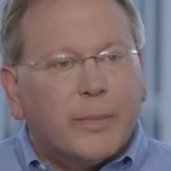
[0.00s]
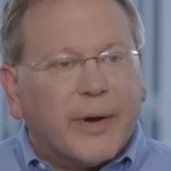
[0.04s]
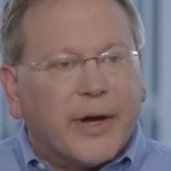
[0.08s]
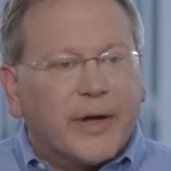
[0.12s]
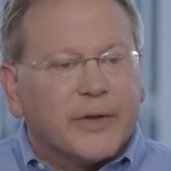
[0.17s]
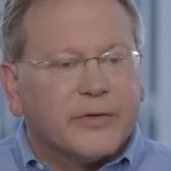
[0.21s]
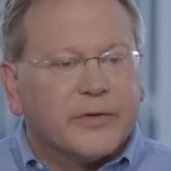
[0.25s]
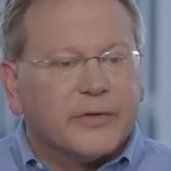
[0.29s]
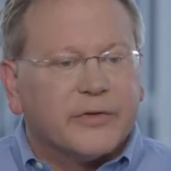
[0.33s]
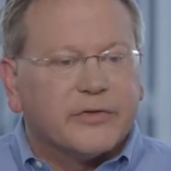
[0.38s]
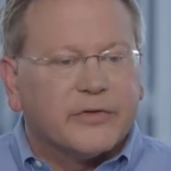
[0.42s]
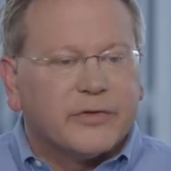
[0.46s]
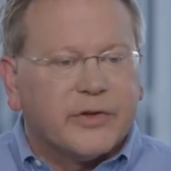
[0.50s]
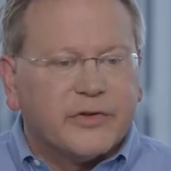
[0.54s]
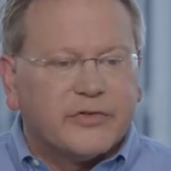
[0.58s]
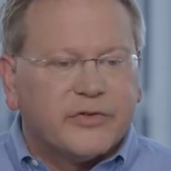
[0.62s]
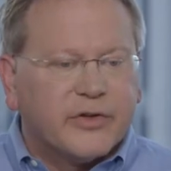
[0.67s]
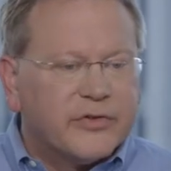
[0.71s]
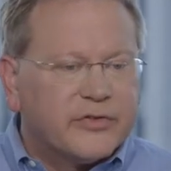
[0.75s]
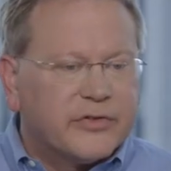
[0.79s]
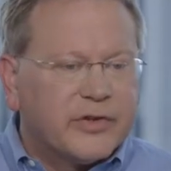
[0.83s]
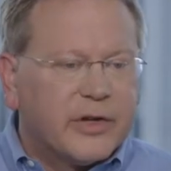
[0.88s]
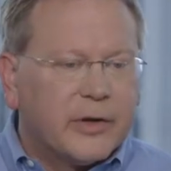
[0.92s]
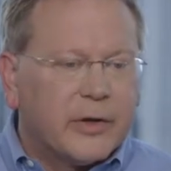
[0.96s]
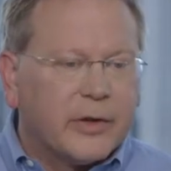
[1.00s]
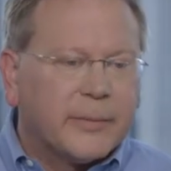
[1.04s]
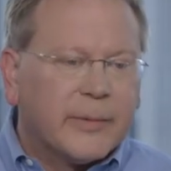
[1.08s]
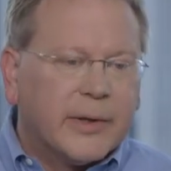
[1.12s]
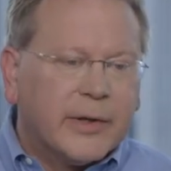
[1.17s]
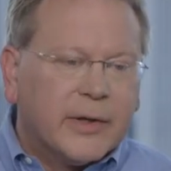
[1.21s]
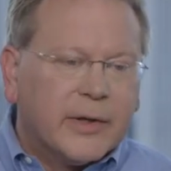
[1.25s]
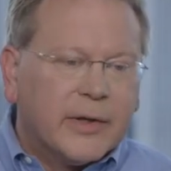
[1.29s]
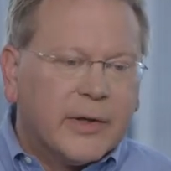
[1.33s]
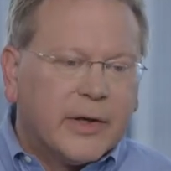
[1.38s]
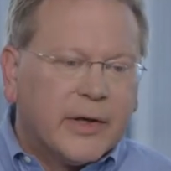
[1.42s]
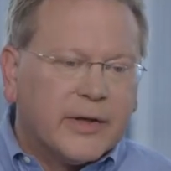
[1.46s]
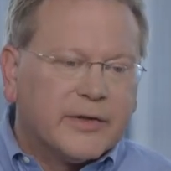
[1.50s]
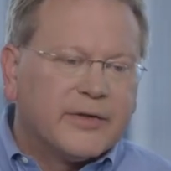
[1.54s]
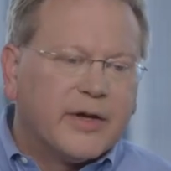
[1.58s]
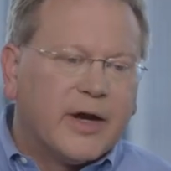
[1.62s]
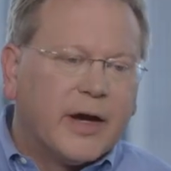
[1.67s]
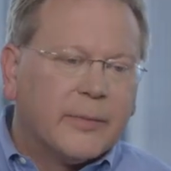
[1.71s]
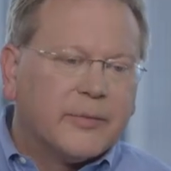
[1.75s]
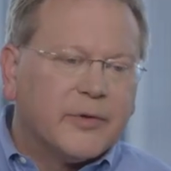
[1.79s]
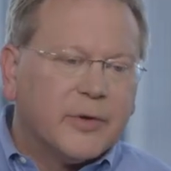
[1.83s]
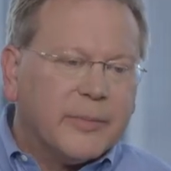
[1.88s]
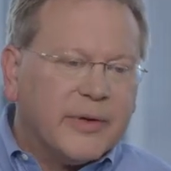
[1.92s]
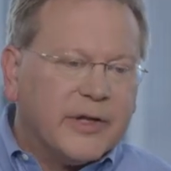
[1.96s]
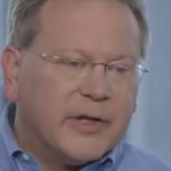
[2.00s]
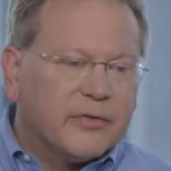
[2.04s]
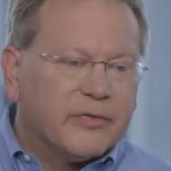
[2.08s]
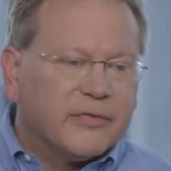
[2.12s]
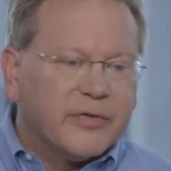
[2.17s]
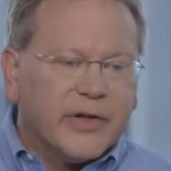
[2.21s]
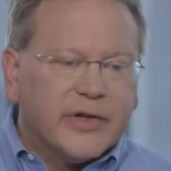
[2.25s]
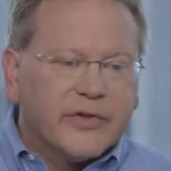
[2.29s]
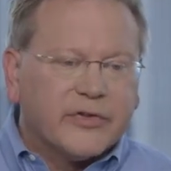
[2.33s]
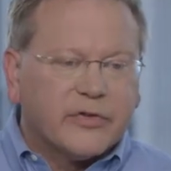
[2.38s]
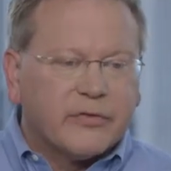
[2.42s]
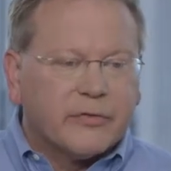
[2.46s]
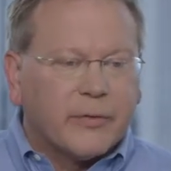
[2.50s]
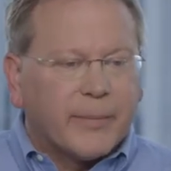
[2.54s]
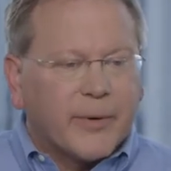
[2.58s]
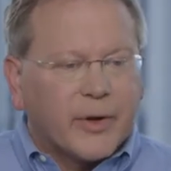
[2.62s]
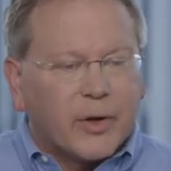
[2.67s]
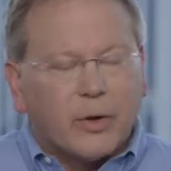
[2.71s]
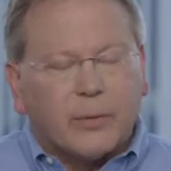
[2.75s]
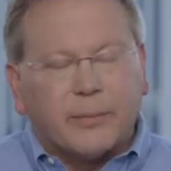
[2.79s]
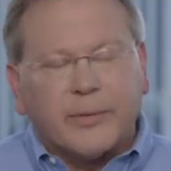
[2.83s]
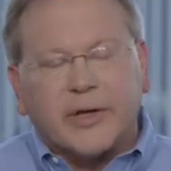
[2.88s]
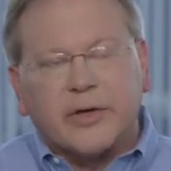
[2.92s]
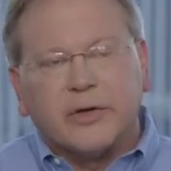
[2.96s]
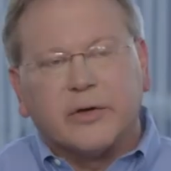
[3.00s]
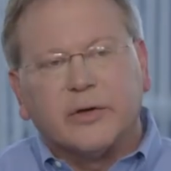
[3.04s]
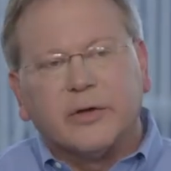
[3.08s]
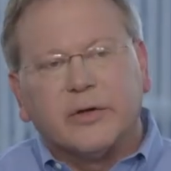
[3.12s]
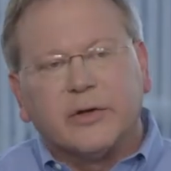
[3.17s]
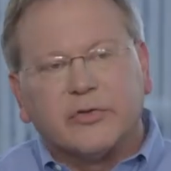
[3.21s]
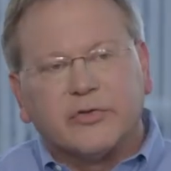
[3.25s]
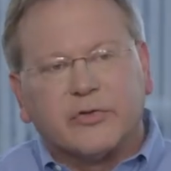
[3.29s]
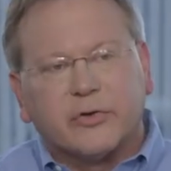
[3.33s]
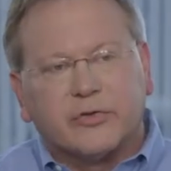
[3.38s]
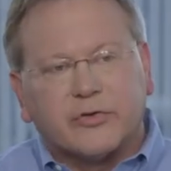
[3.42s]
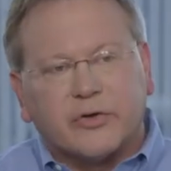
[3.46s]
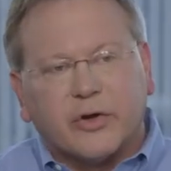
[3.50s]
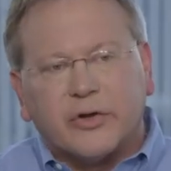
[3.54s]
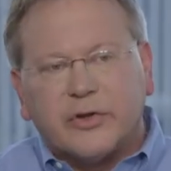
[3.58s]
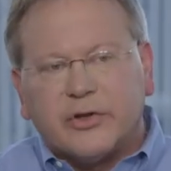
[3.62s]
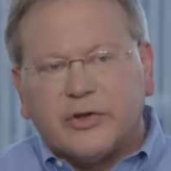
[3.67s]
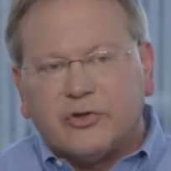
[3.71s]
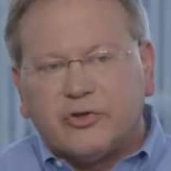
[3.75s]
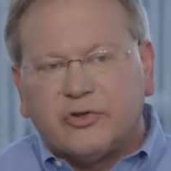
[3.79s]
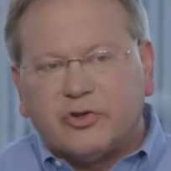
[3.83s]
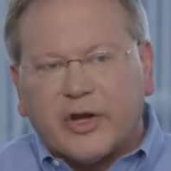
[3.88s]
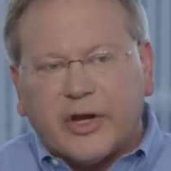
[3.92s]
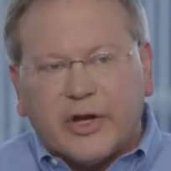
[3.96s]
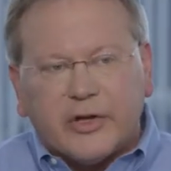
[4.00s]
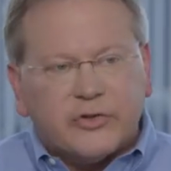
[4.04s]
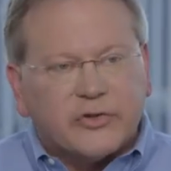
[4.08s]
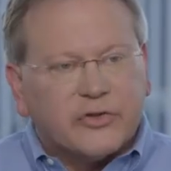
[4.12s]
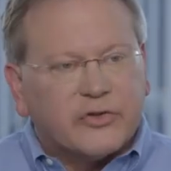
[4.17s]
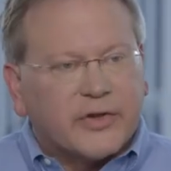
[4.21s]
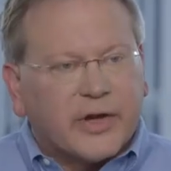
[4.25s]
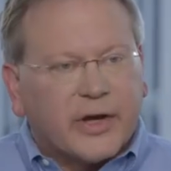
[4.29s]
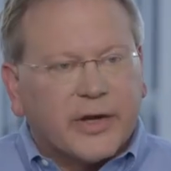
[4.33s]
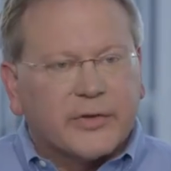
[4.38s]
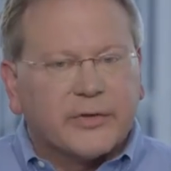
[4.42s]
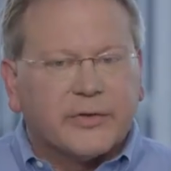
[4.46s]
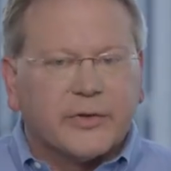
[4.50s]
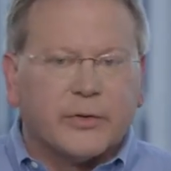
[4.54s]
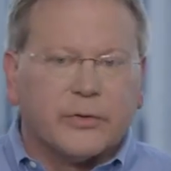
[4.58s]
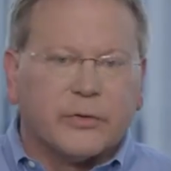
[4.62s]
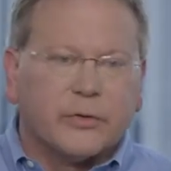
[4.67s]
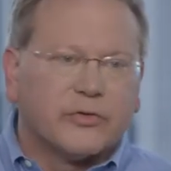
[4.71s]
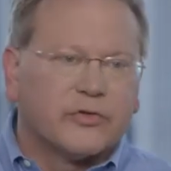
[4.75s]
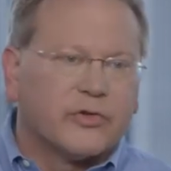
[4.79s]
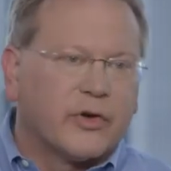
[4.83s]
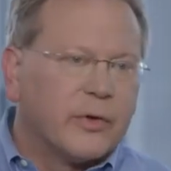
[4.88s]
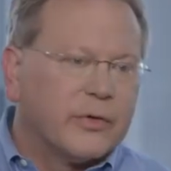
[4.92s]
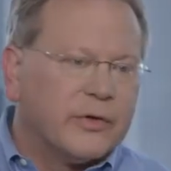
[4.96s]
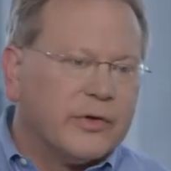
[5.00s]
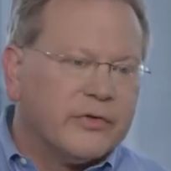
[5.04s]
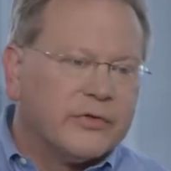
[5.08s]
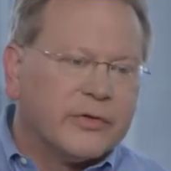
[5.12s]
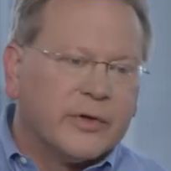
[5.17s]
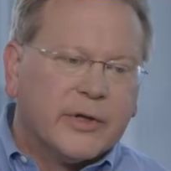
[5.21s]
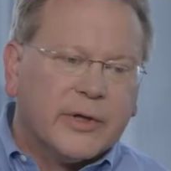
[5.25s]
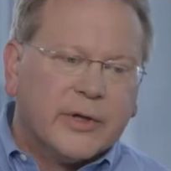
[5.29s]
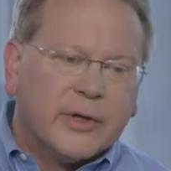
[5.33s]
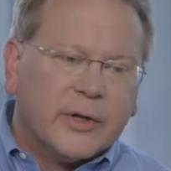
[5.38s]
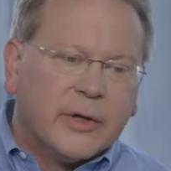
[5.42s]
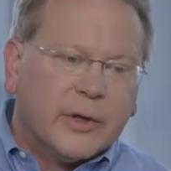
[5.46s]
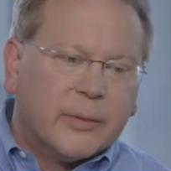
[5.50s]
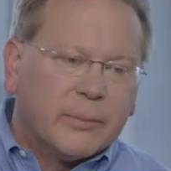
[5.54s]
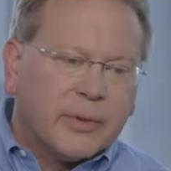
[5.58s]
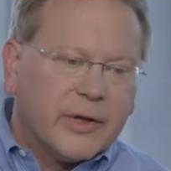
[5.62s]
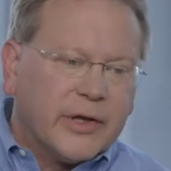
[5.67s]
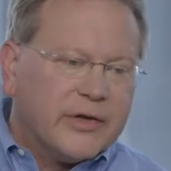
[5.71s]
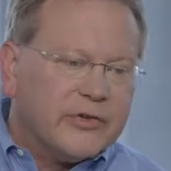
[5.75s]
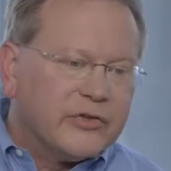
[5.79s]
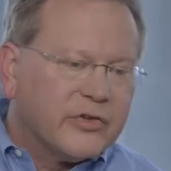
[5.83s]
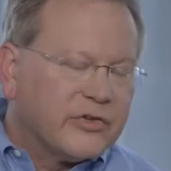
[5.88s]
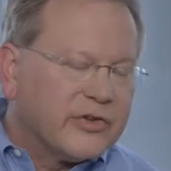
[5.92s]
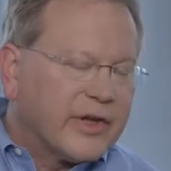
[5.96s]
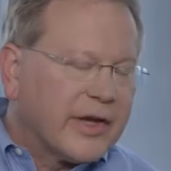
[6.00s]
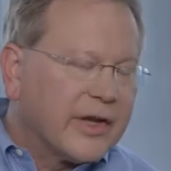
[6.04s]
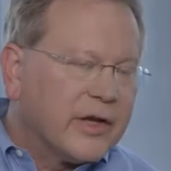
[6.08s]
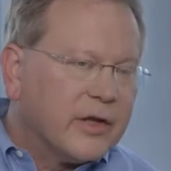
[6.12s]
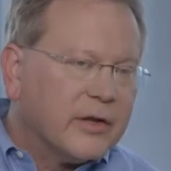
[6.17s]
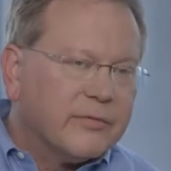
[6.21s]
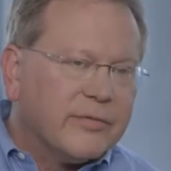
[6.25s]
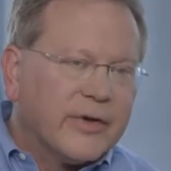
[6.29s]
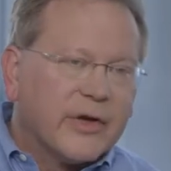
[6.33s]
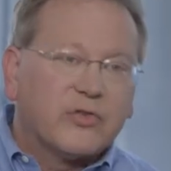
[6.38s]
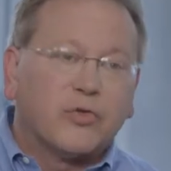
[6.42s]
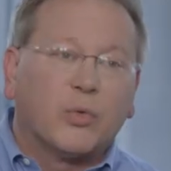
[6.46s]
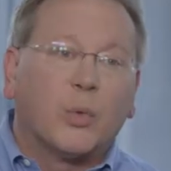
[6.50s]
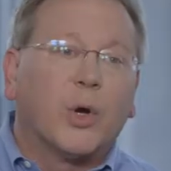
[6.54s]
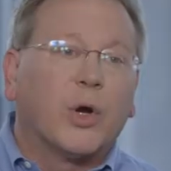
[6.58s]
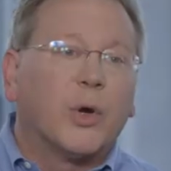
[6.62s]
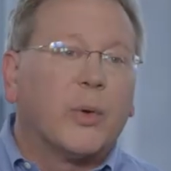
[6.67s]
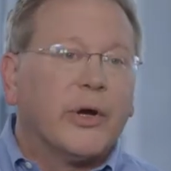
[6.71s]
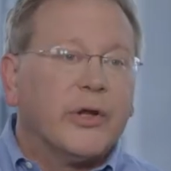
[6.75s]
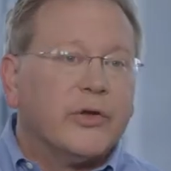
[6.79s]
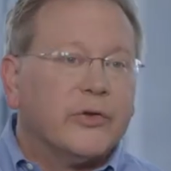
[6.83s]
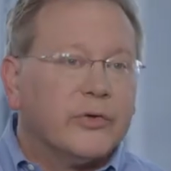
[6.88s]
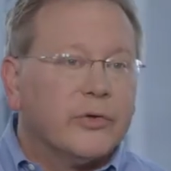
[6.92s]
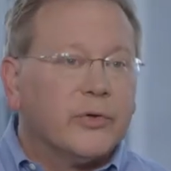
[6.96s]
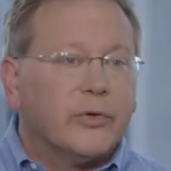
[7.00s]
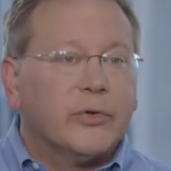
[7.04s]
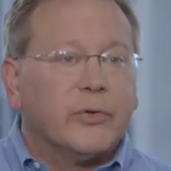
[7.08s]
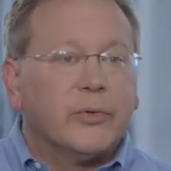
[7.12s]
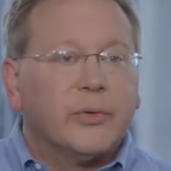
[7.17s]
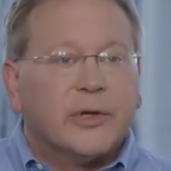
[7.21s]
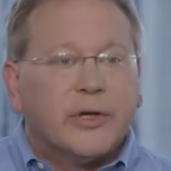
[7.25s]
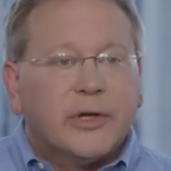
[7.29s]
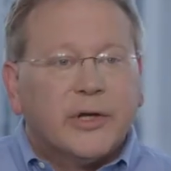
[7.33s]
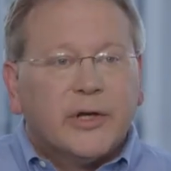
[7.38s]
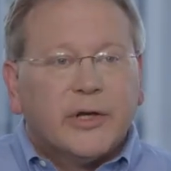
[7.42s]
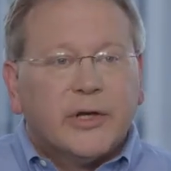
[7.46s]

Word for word: about this. This isn't a, a time to be defensive about, oh my goodness, there's all these changes out there, there's all these places I can invest, what do I do?